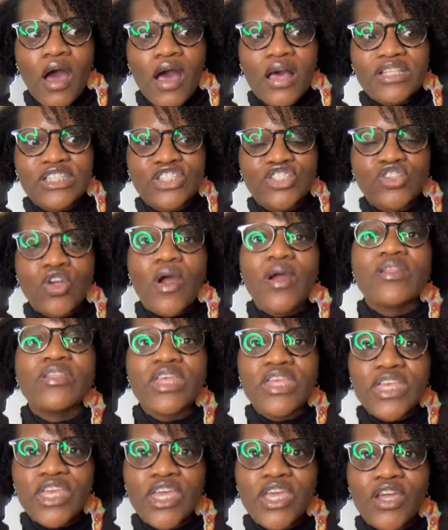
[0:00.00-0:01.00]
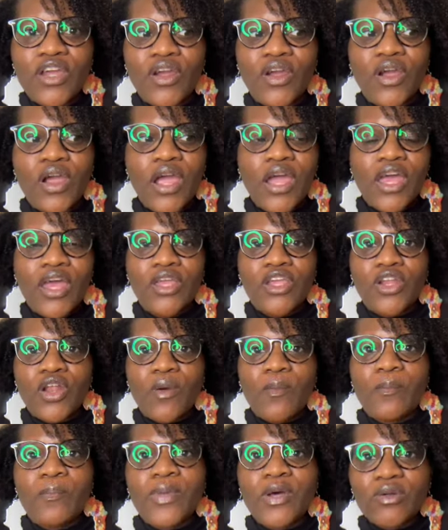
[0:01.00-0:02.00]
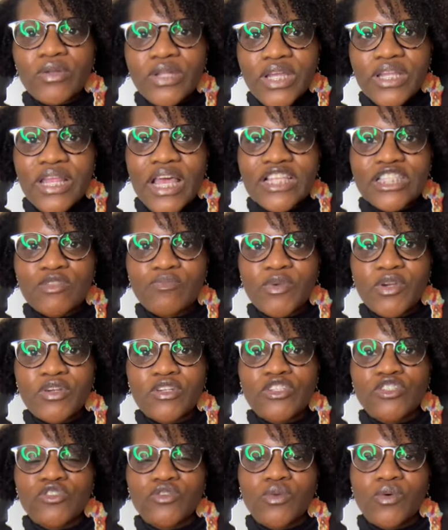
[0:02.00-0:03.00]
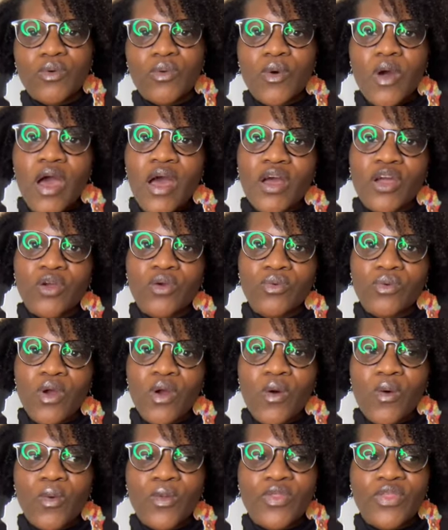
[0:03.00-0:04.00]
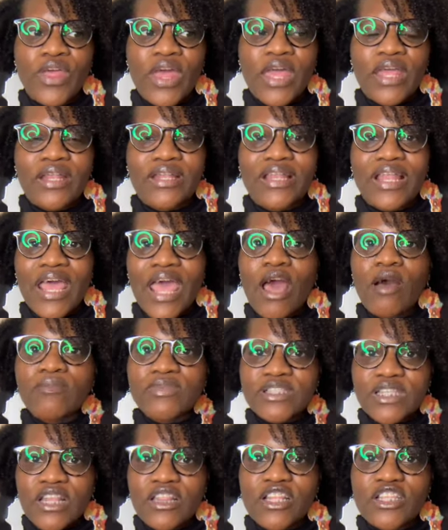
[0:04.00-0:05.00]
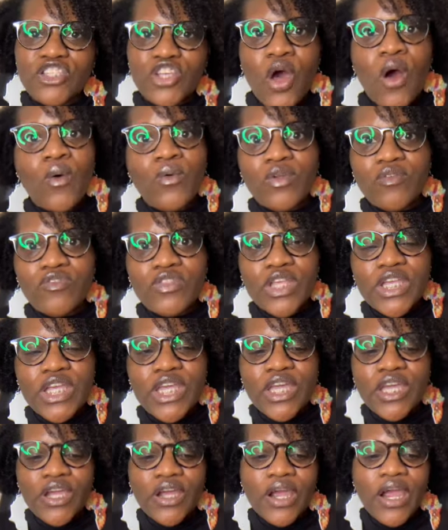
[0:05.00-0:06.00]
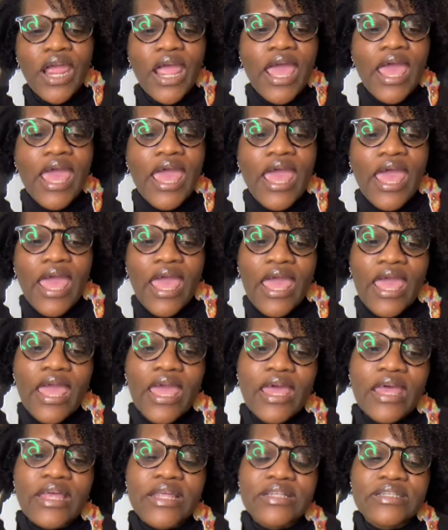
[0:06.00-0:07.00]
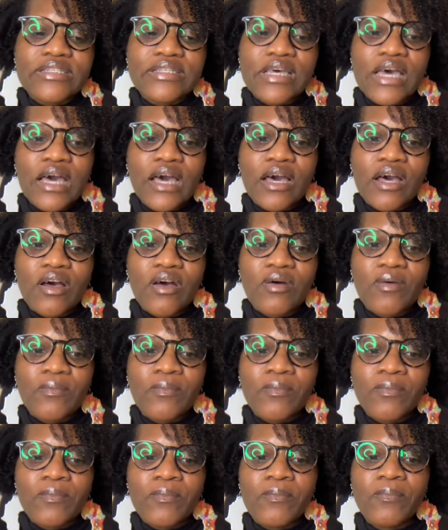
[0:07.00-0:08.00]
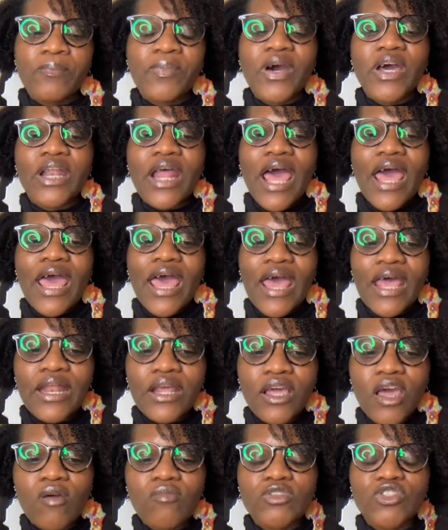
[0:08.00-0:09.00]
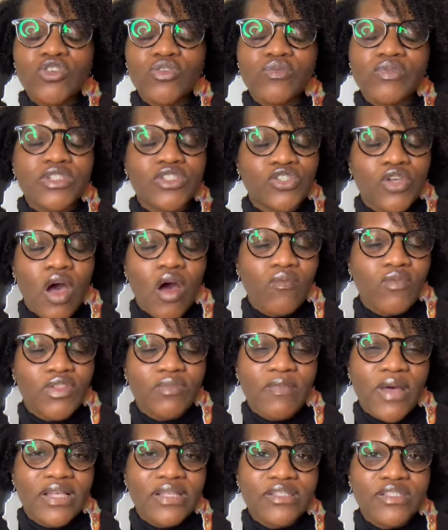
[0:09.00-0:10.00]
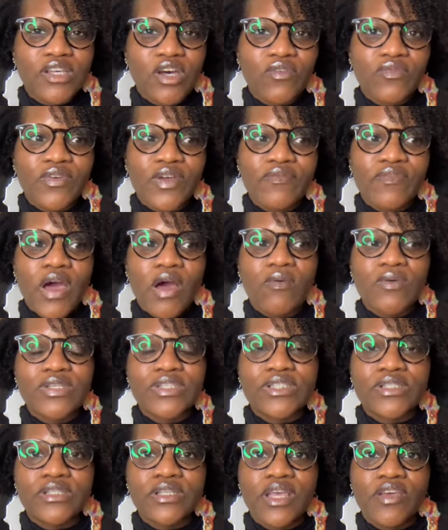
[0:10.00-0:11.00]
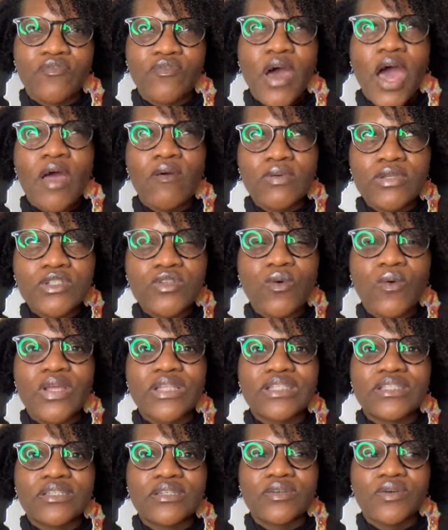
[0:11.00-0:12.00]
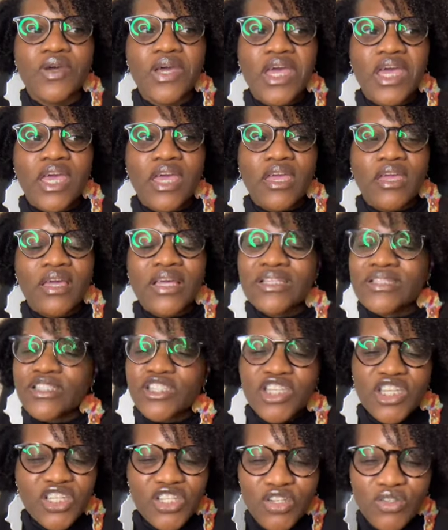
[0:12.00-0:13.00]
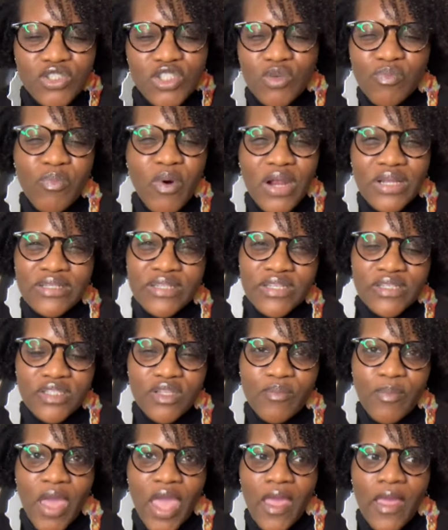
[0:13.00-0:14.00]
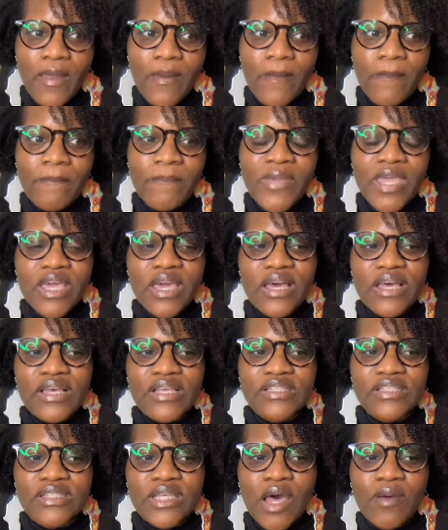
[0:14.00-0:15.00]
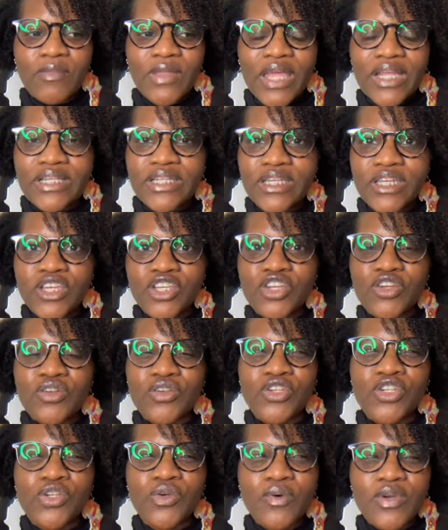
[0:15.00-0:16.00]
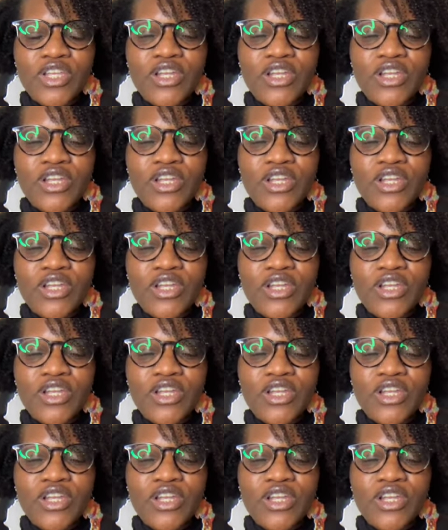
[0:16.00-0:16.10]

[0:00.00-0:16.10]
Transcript: start the year, you know, building that spiritual growth and to help set the tone of the year. And but I had to come to a resolve with myself if I was going to continue to participate, because I'm like, Dia, you're doing